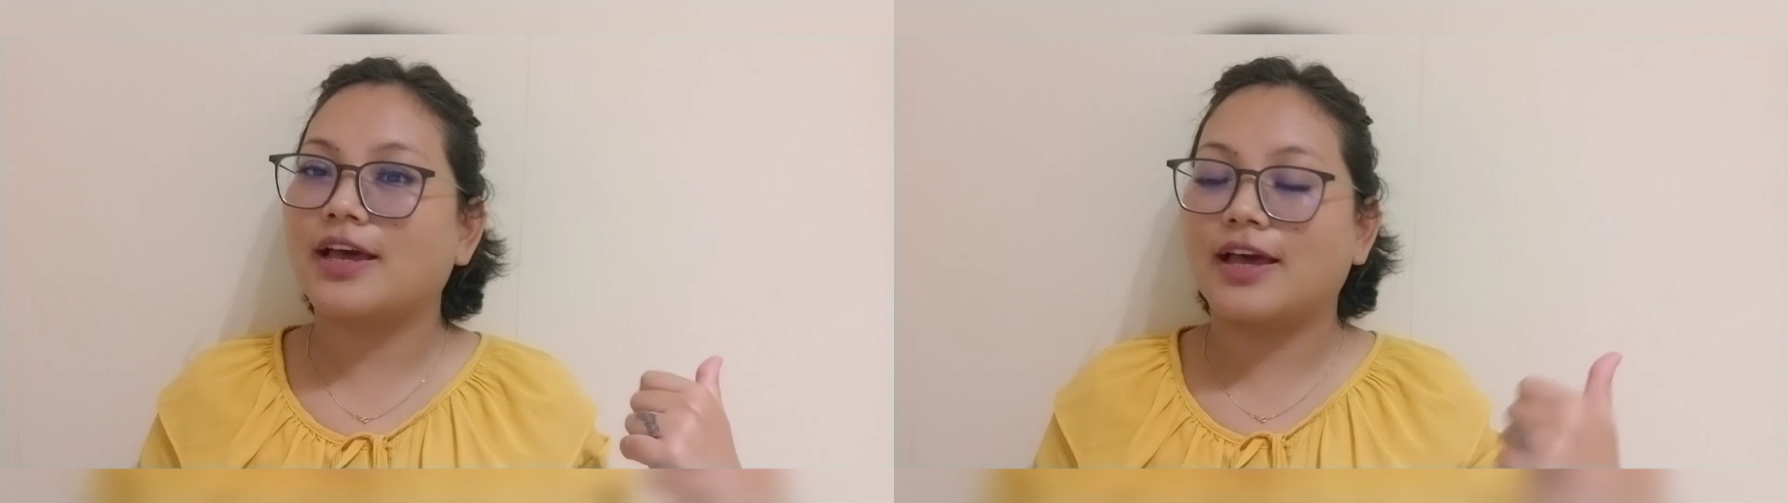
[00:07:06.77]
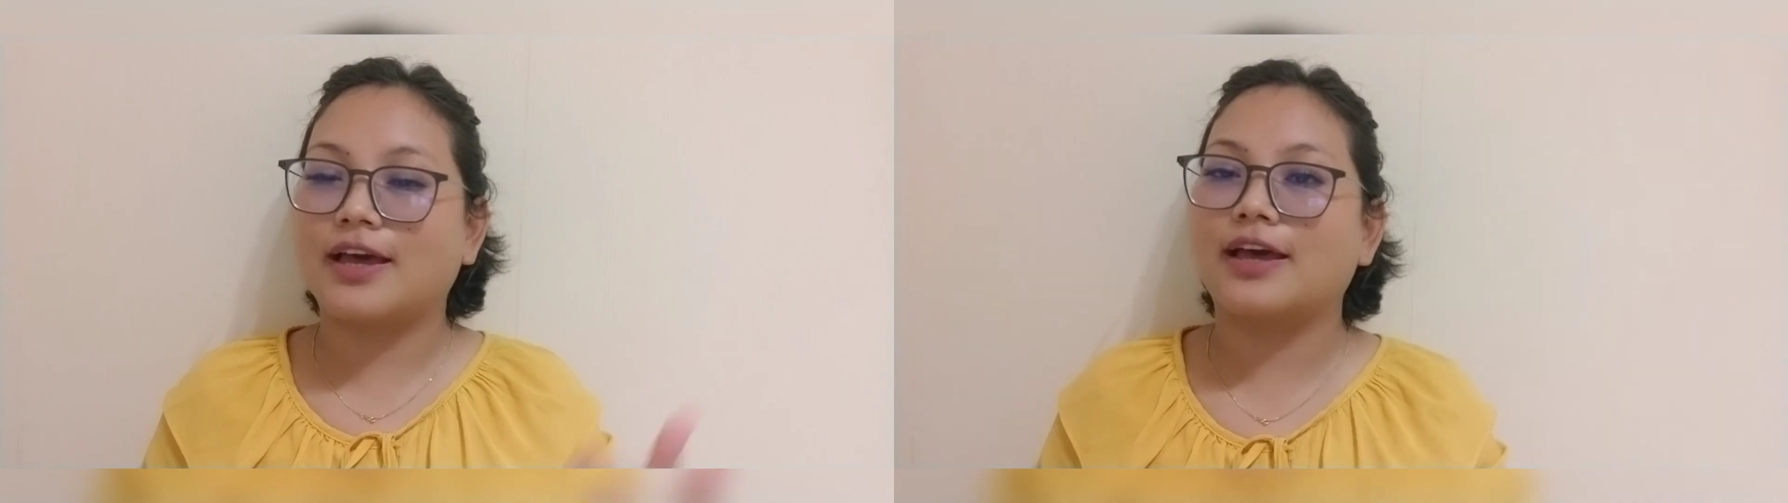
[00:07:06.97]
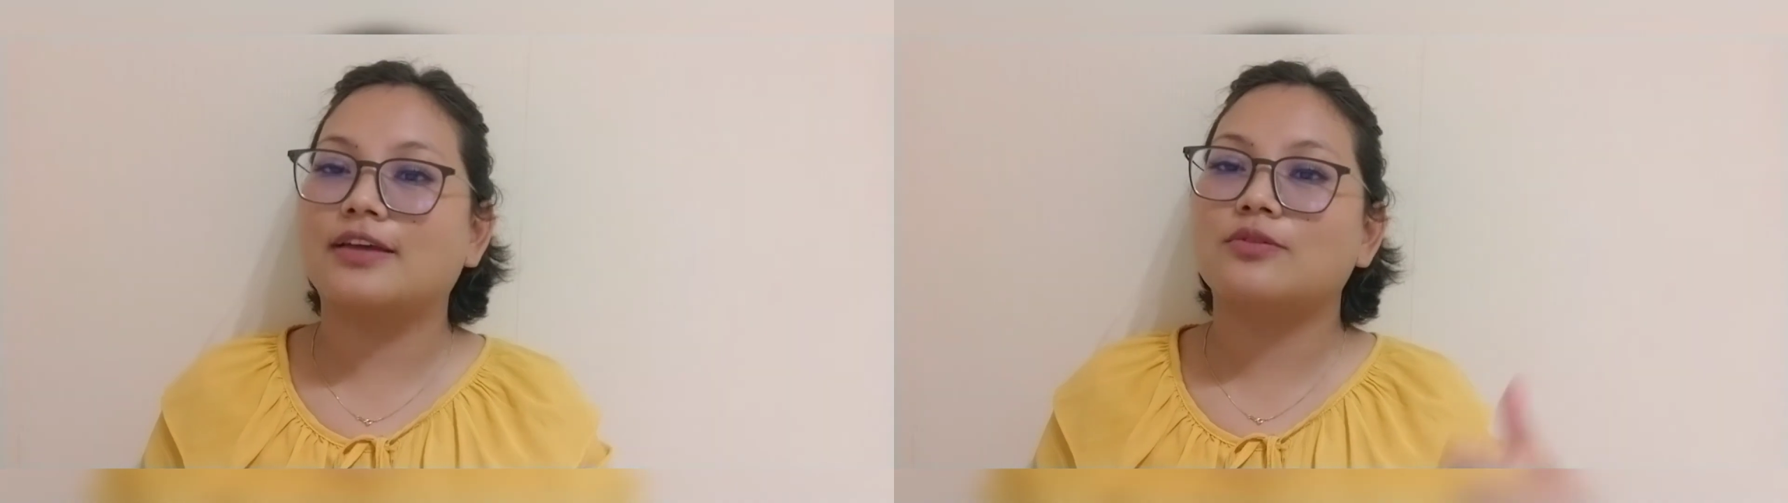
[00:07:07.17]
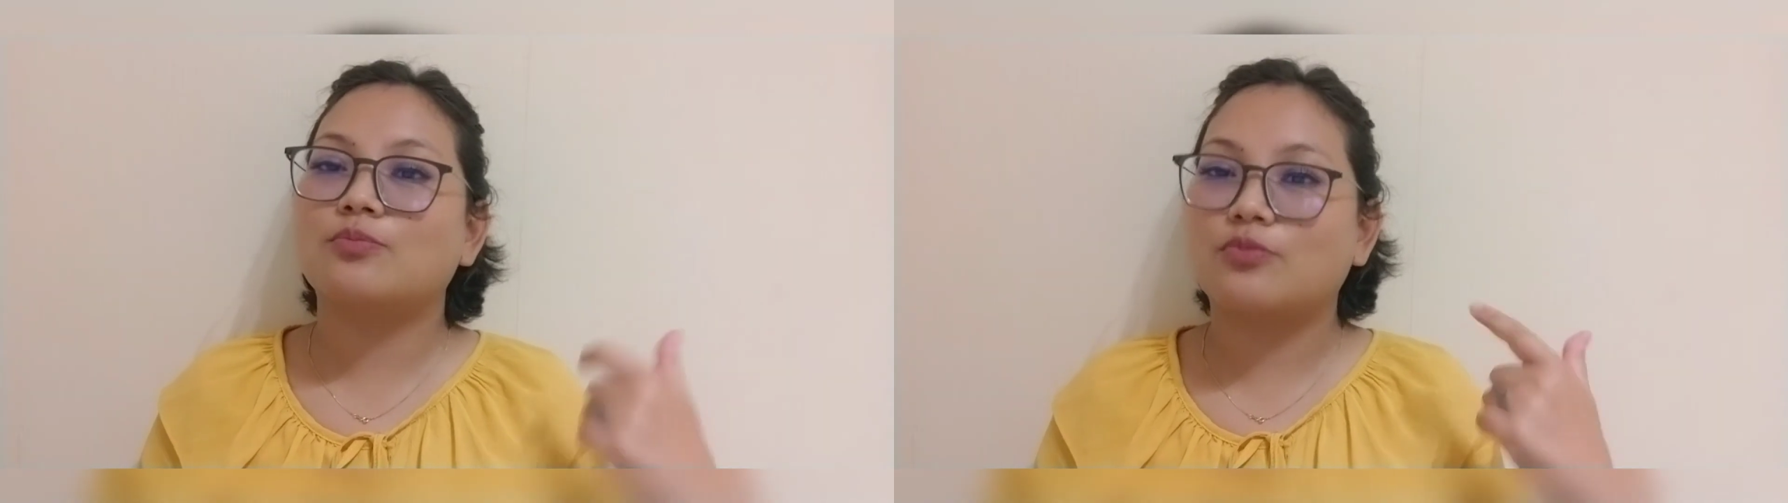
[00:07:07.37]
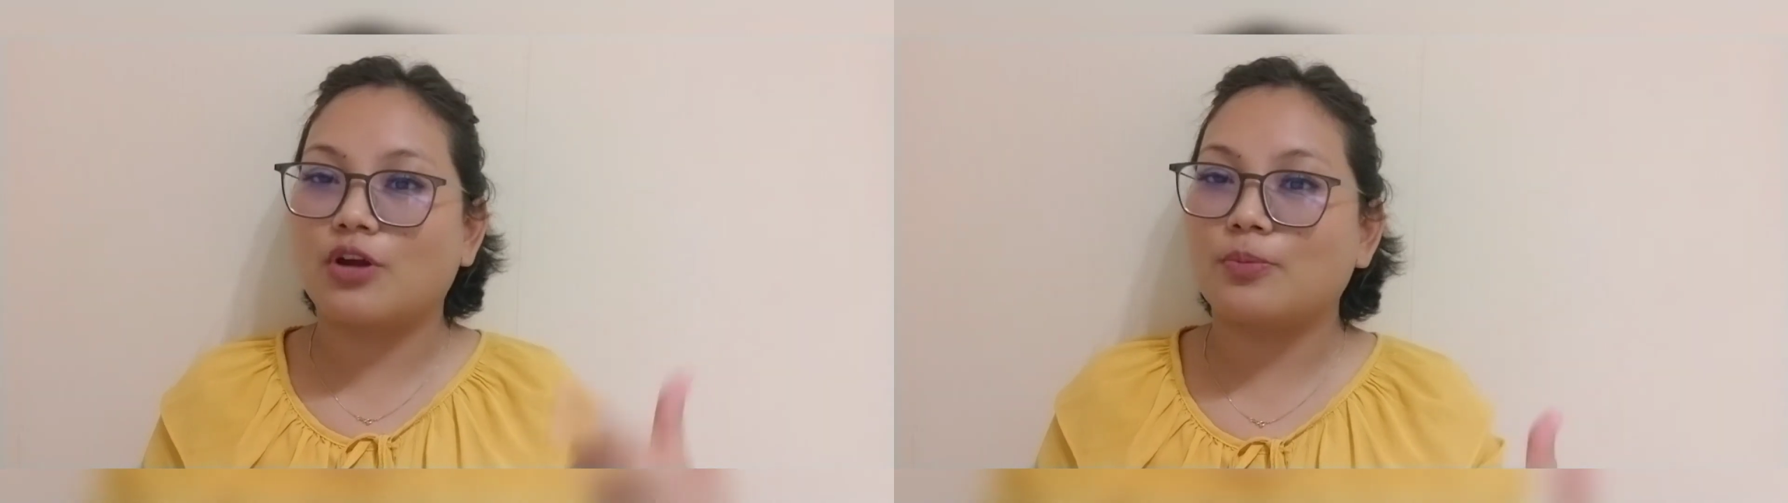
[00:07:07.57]
and
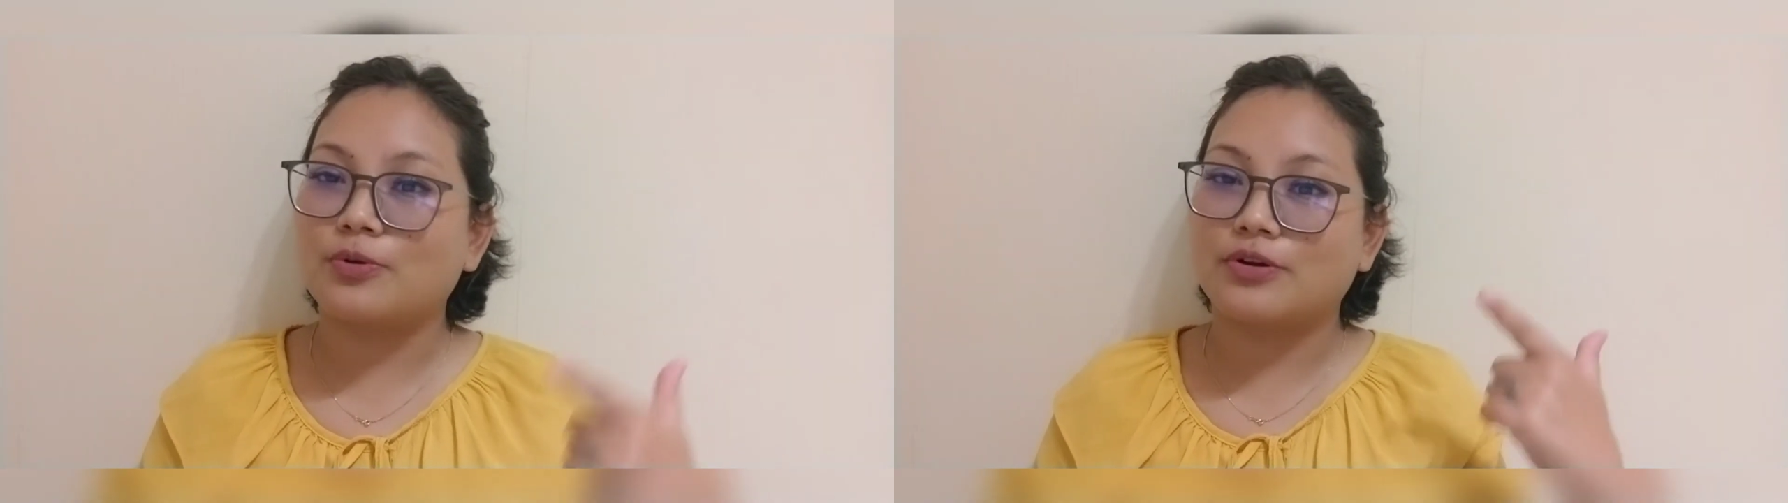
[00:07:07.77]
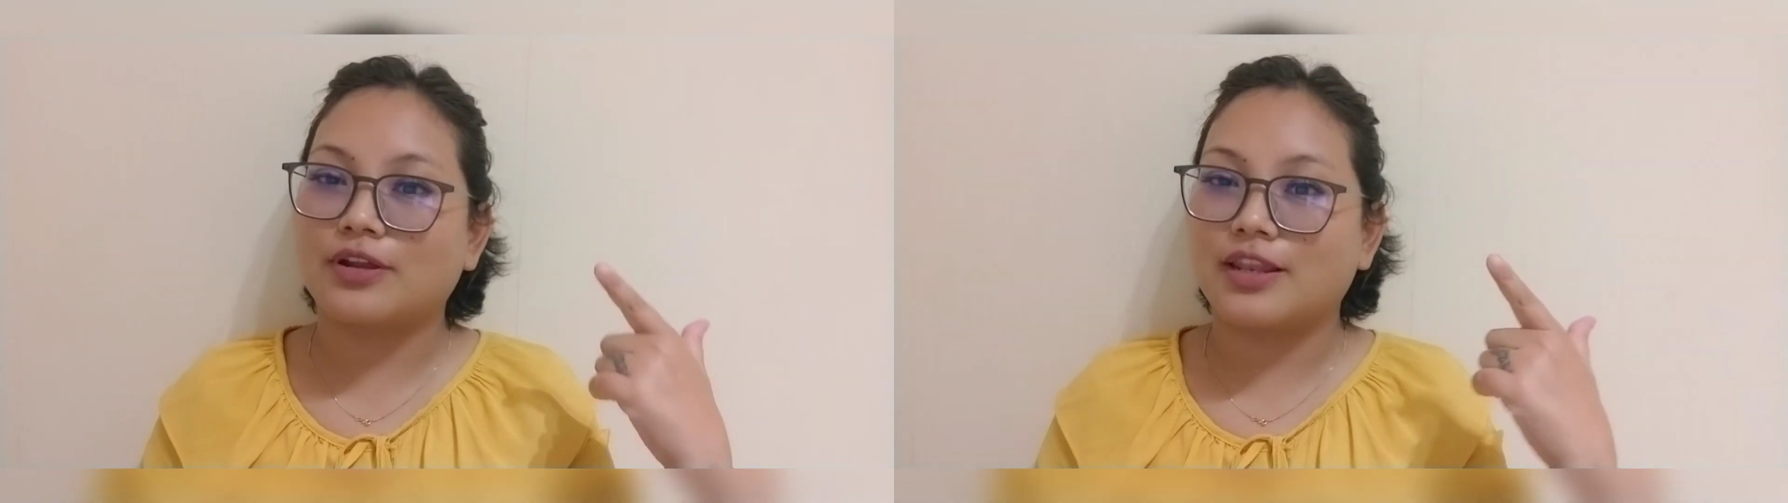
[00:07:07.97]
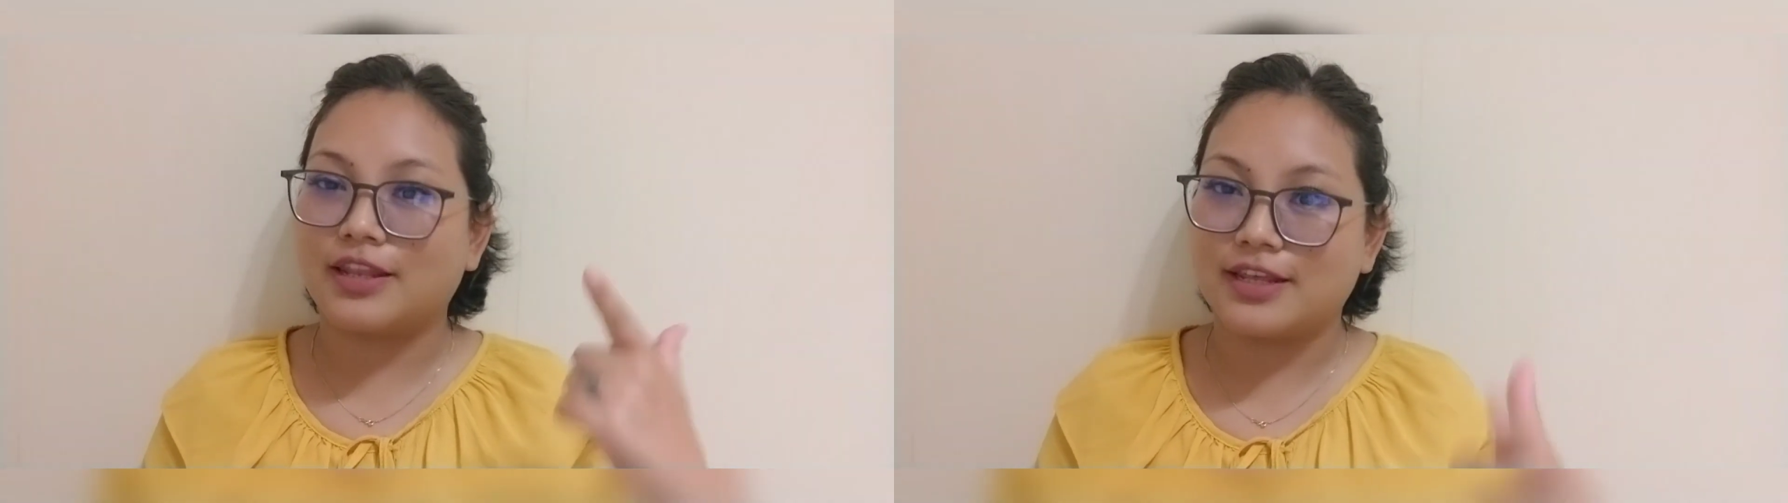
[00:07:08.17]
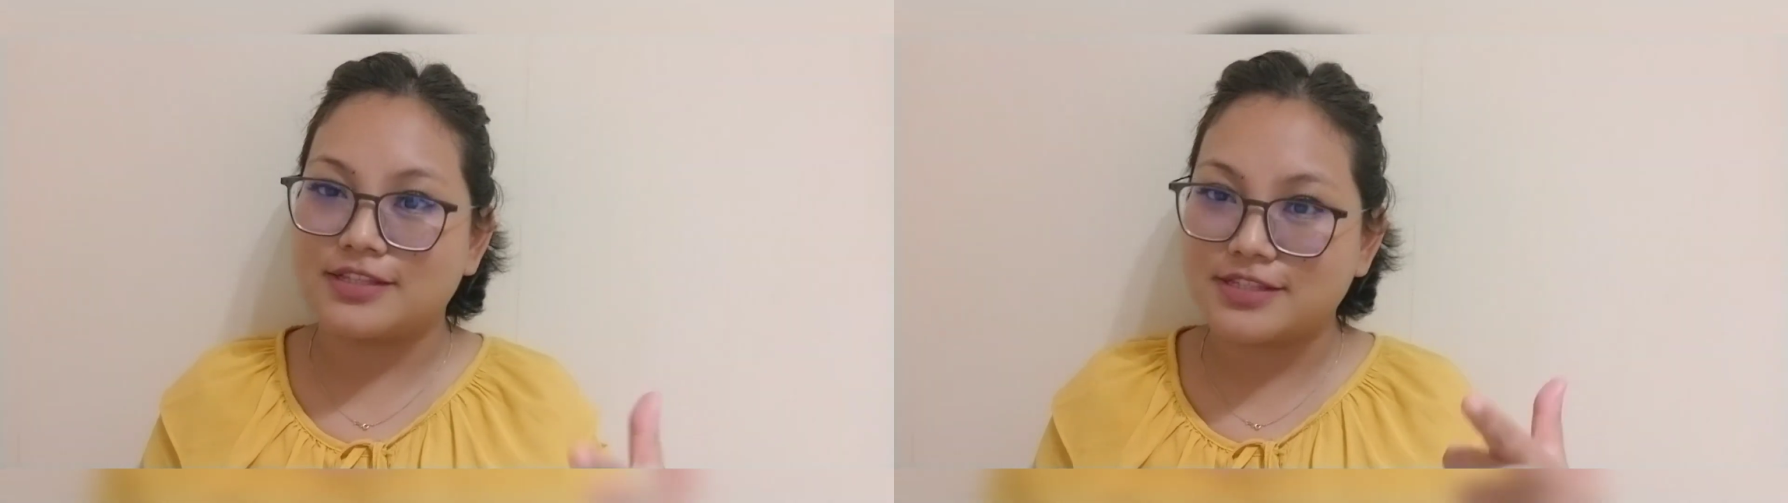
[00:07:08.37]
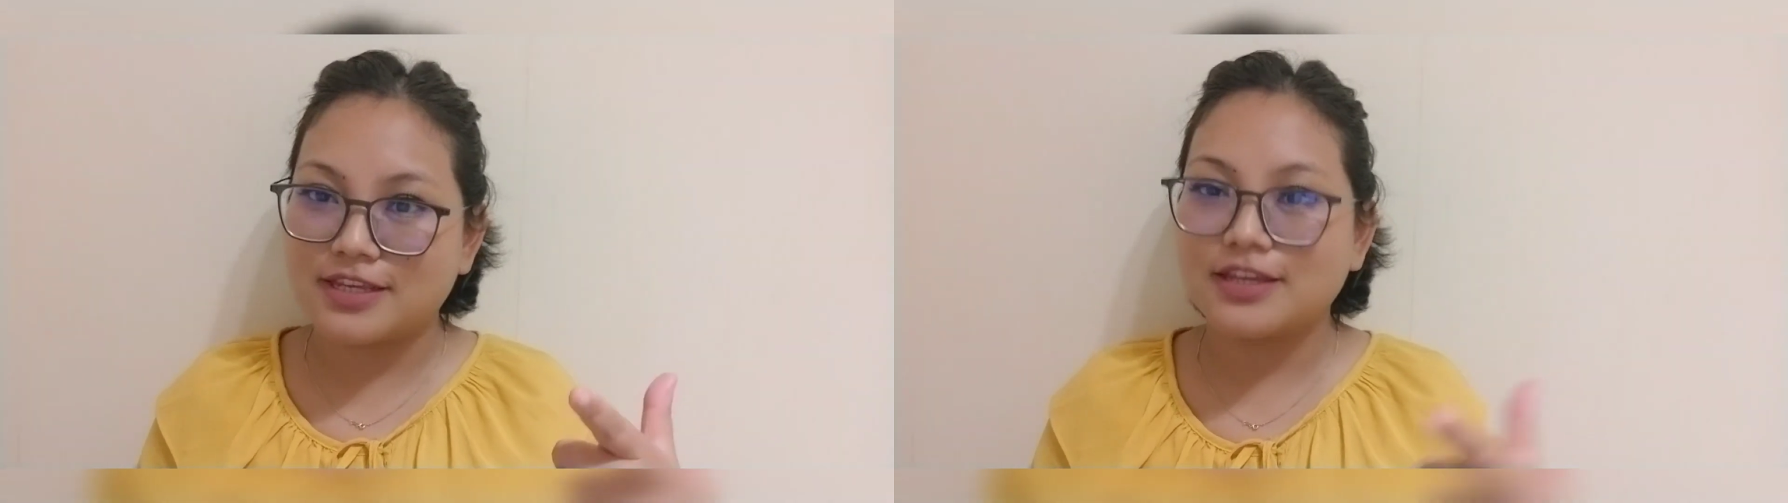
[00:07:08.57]
proper
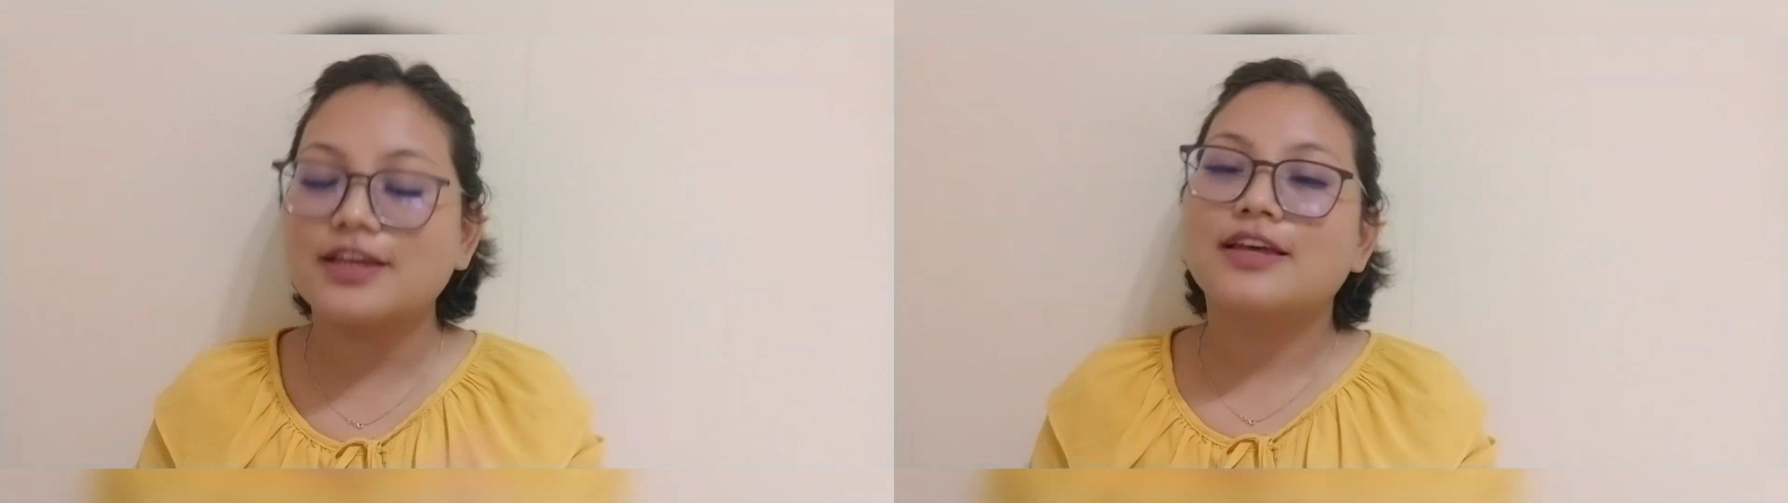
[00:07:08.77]
cleansing,